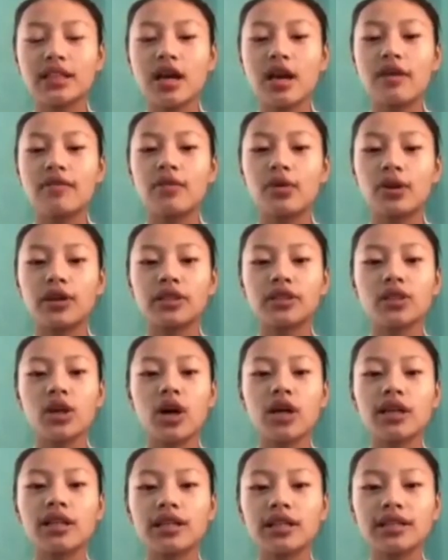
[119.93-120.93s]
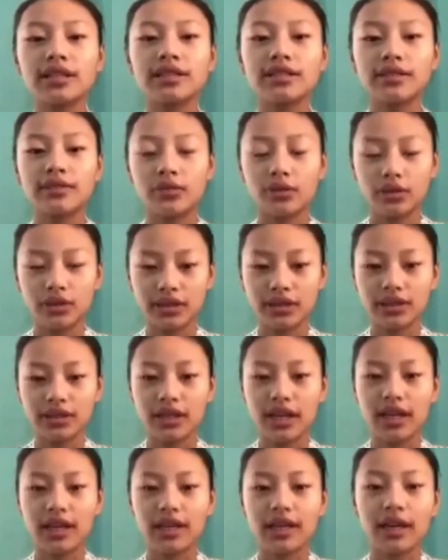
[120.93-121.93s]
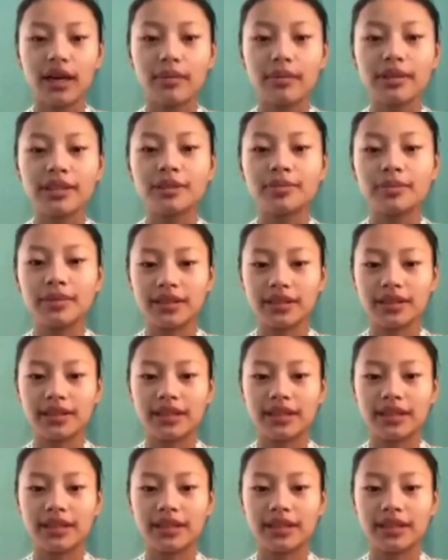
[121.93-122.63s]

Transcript: for His Holiness the 14th Dalai Lama's birthday.